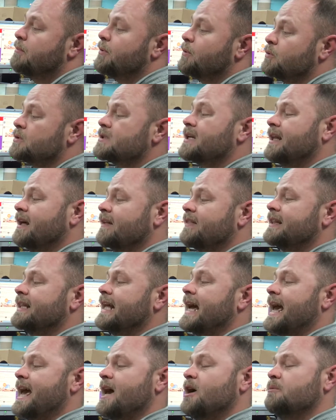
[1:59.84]
but also I think
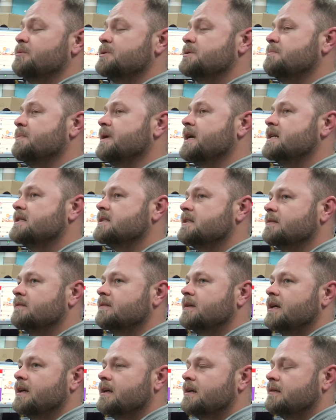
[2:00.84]
that helps me as
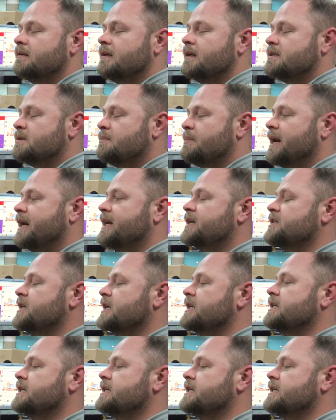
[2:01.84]
a package